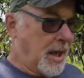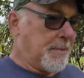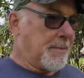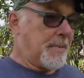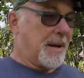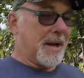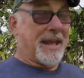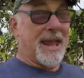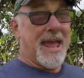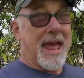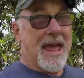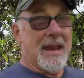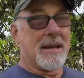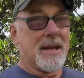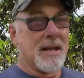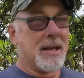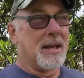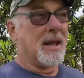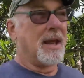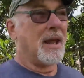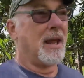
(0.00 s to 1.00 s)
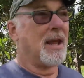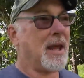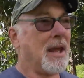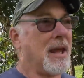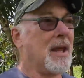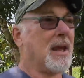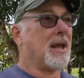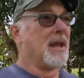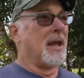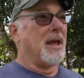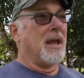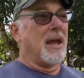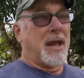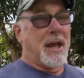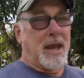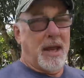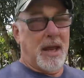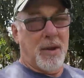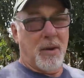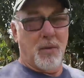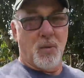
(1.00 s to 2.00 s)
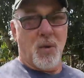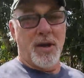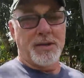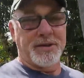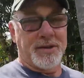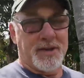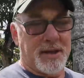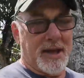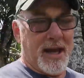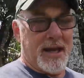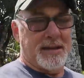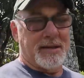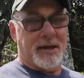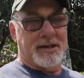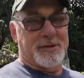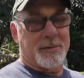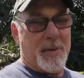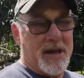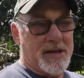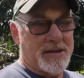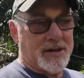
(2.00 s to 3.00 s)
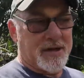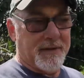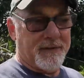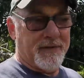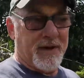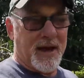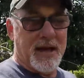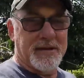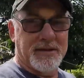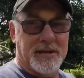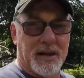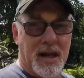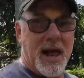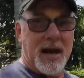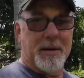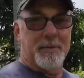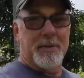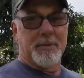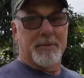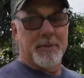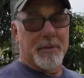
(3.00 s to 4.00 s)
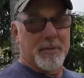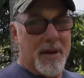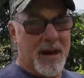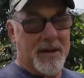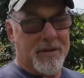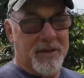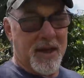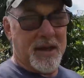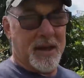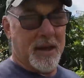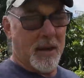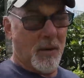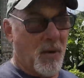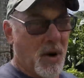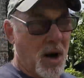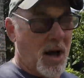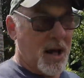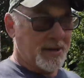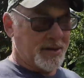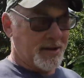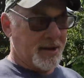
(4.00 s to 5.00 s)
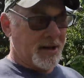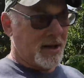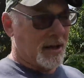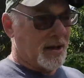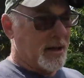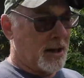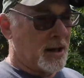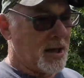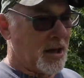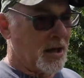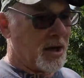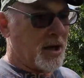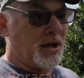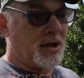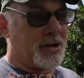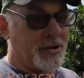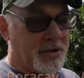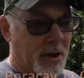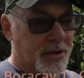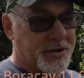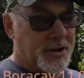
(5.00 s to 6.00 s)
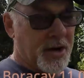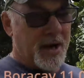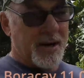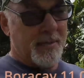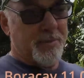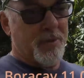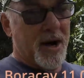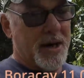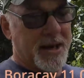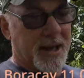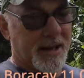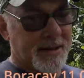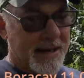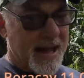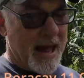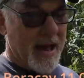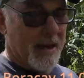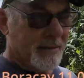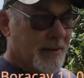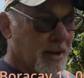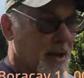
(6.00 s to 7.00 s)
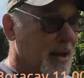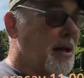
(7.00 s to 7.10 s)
But again, it wasn't as expensive as a lot of people may think it was. So I'll try to break it down.